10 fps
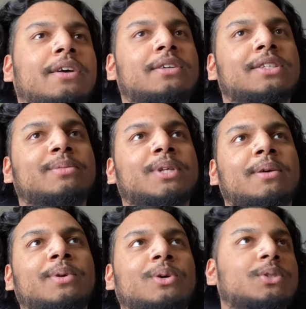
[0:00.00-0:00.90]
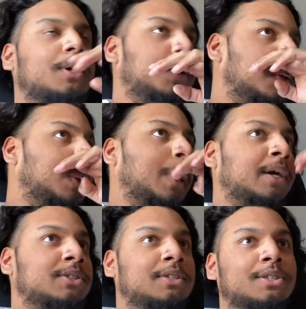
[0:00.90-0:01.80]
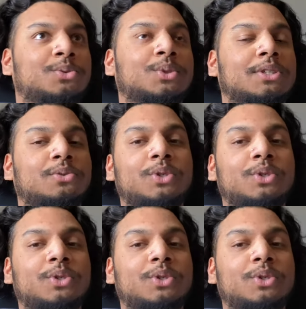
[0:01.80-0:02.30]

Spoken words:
Some time goes on. Actually, this was in